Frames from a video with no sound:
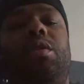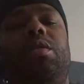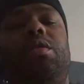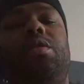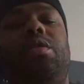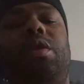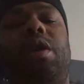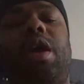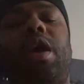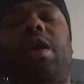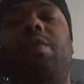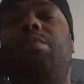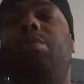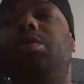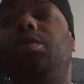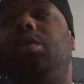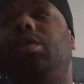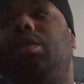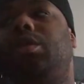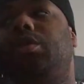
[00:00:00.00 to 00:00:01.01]
you're able
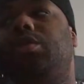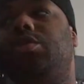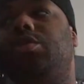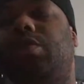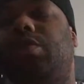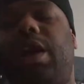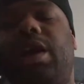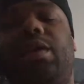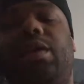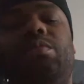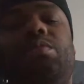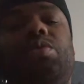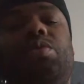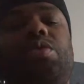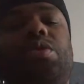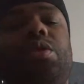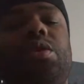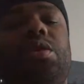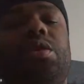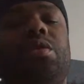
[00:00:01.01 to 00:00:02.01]
to attract
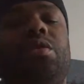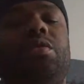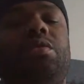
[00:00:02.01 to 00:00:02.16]
more